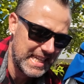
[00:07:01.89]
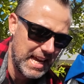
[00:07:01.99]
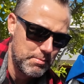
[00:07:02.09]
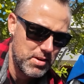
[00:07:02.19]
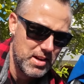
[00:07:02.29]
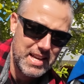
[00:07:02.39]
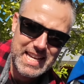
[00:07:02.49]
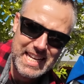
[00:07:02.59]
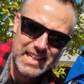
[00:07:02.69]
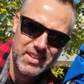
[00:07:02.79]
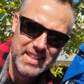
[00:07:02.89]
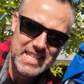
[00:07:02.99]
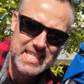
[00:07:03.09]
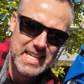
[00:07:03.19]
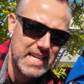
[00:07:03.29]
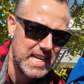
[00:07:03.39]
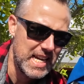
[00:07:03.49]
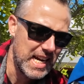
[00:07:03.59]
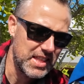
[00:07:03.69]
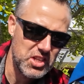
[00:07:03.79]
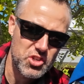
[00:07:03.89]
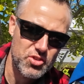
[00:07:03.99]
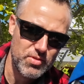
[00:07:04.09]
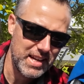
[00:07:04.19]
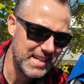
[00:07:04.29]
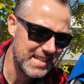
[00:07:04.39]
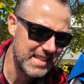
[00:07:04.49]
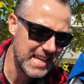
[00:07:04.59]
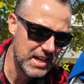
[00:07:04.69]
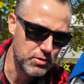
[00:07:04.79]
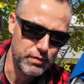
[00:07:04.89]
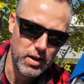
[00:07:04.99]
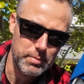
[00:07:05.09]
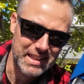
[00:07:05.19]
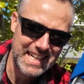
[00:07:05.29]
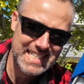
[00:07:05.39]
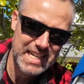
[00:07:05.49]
camera here like this and then straight into the actual fiberglass.